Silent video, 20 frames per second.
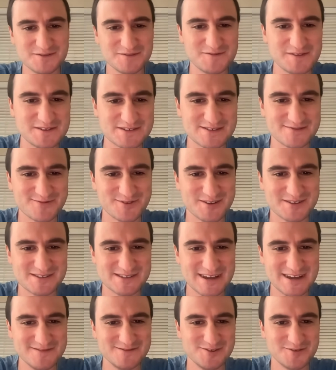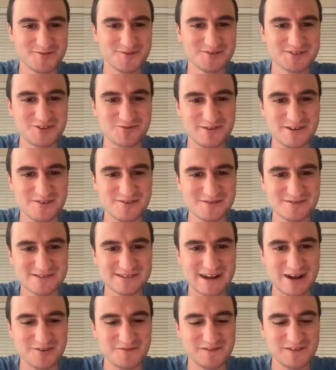defensive runs saved over his career as
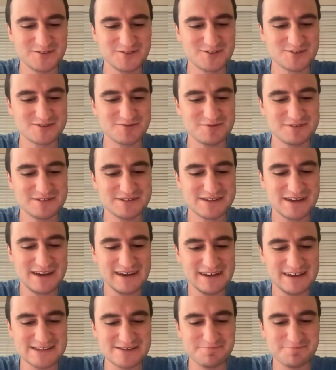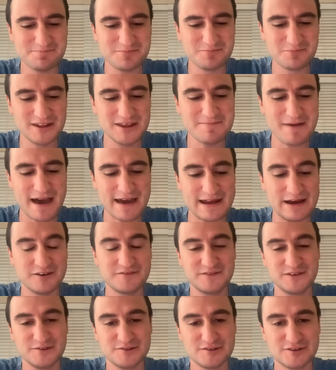an outfielder, so he's he's a really bad
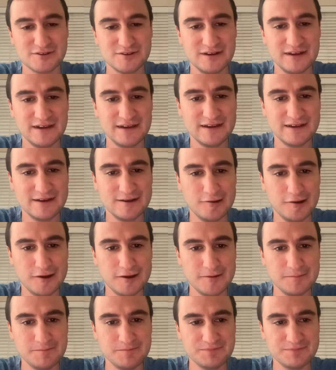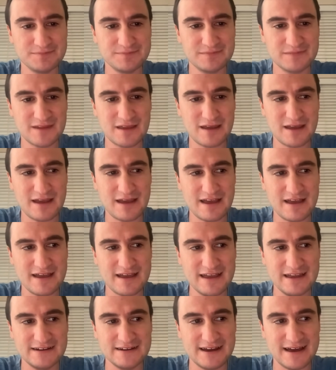outfielder. Um,
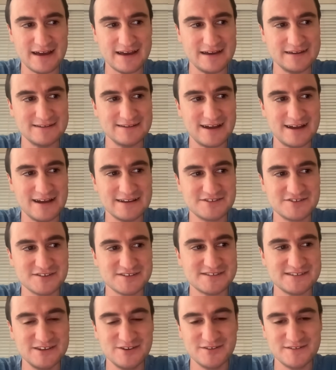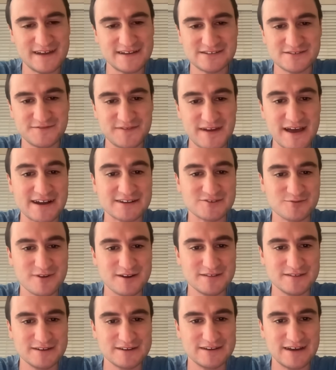and I, I just that's a factor,
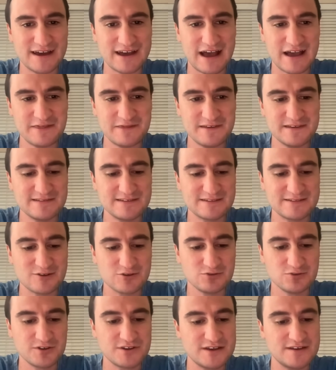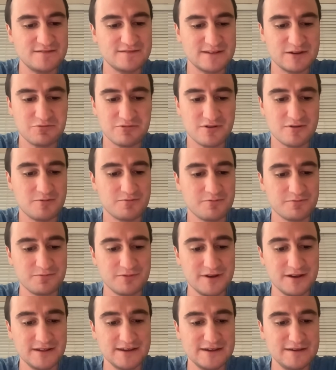right? Like I, I, think that they're looking. They were
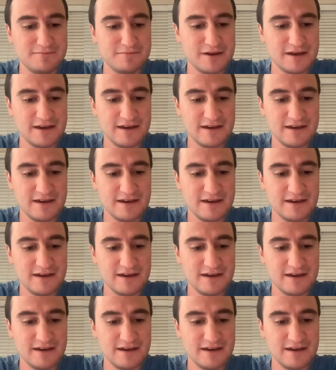really